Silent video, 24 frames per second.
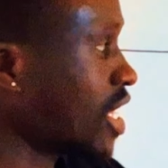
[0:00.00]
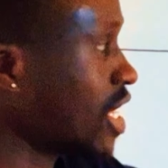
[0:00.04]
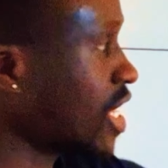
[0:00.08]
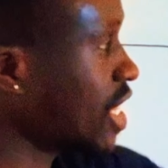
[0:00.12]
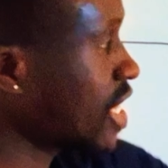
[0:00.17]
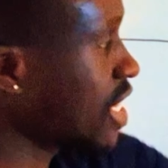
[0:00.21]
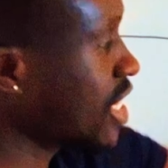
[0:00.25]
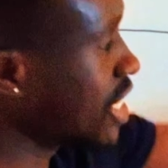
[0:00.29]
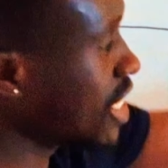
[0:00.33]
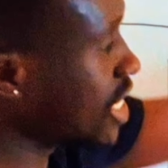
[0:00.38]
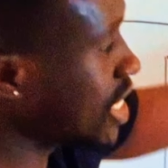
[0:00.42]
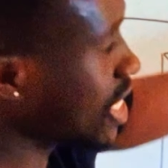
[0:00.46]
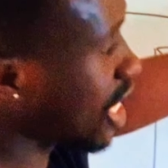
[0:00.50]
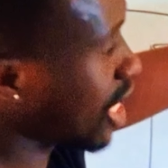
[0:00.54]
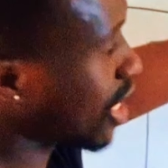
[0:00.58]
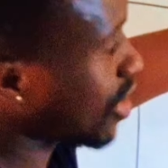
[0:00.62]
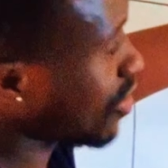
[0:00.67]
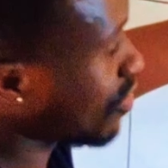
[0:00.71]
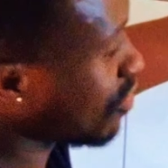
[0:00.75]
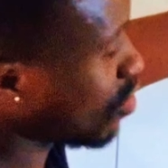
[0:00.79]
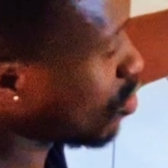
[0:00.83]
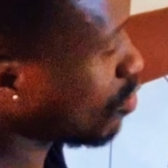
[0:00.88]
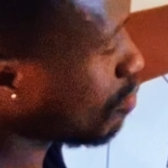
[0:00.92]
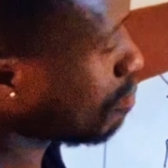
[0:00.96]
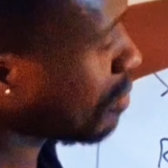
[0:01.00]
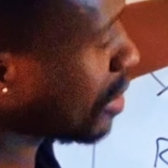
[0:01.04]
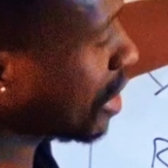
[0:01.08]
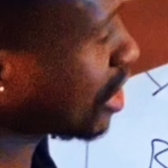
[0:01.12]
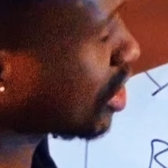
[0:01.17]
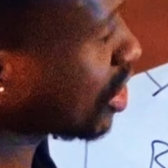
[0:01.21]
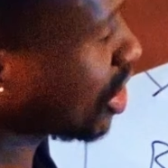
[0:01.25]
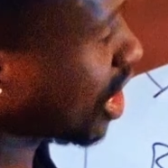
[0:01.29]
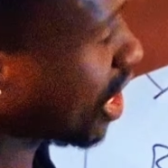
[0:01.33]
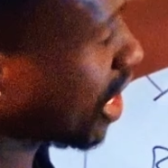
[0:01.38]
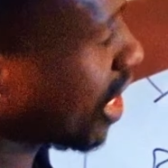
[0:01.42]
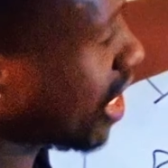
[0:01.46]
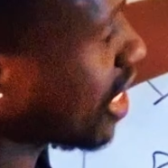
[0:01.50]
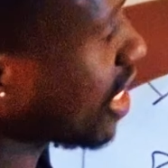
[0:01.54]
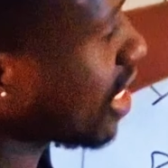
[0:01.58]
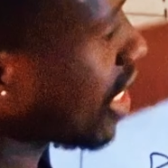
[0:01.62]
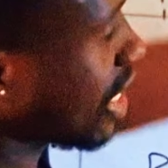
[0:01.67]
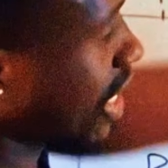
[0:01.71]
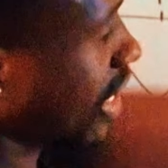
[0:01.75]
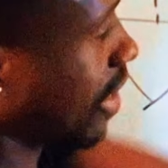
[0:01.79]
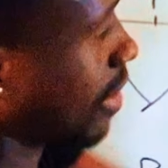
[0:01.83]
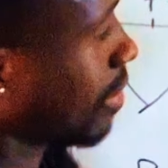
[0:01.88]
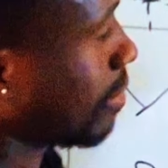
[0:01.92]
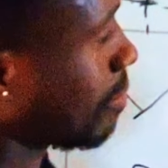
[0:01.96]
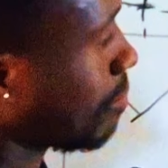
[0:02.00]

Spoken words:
Here, if you measure here,